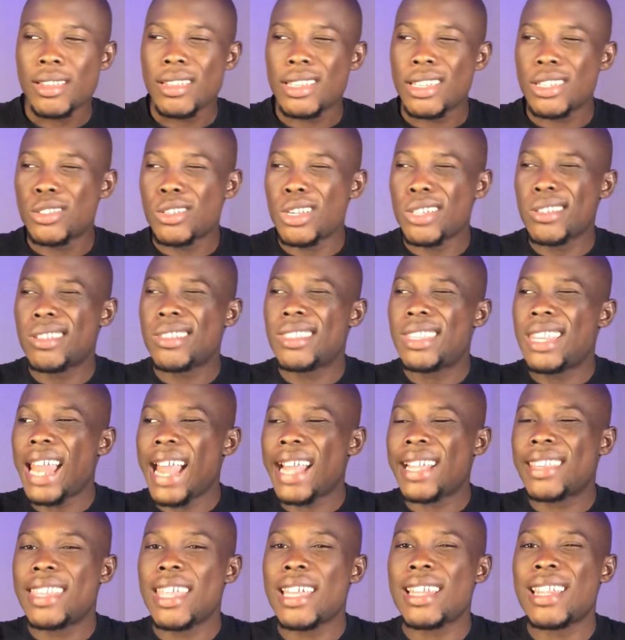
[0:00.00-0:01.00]
It's going to
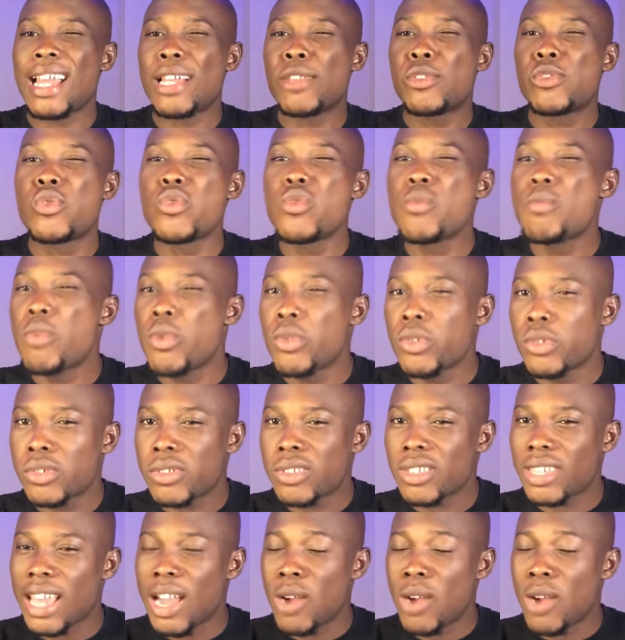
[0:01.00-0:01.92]
like take like 2 months.